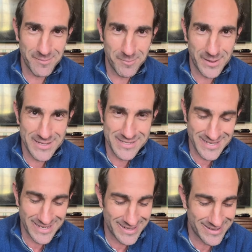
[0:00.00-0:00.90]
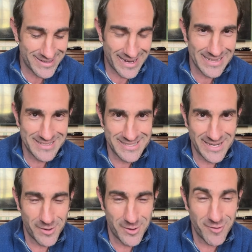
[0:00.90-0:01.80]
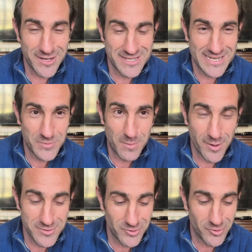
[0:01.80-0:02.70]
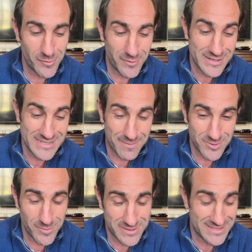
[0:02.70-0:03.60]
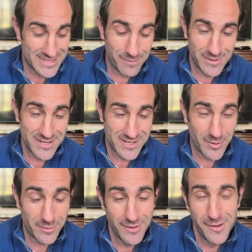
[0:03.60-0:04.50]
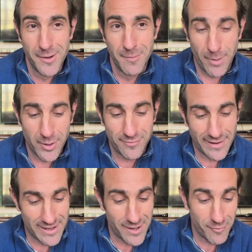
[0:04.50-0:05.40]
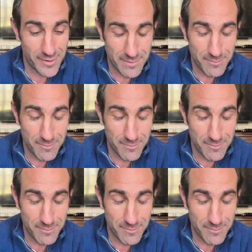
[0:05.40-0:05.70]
because Celtic Dino, who runs in this, we both saw when we were at Sam Thomas's a couple of years ago, and both fell in love with him.